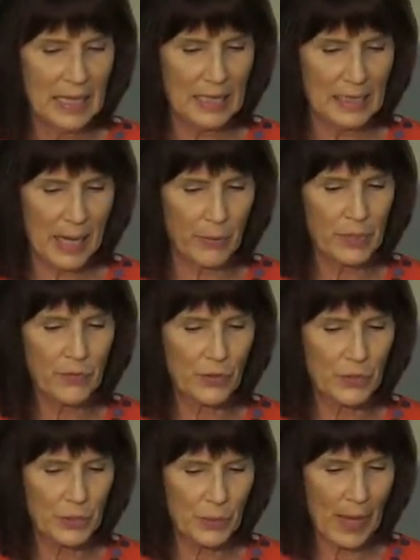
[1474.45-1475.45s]
allowing
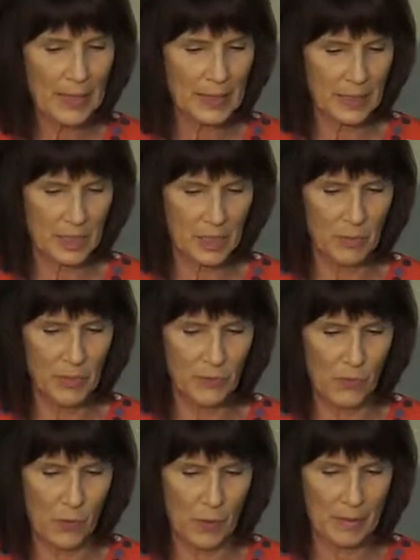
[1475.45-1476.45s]
for new ideas to be
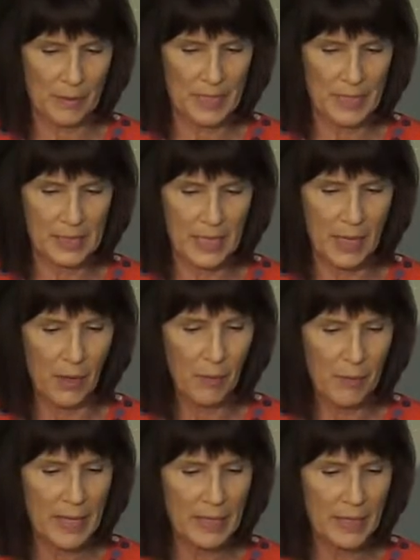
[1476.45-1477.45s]
formed and to
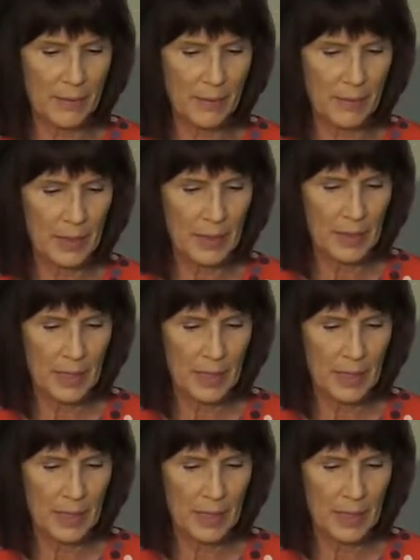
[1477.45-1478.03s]
help make them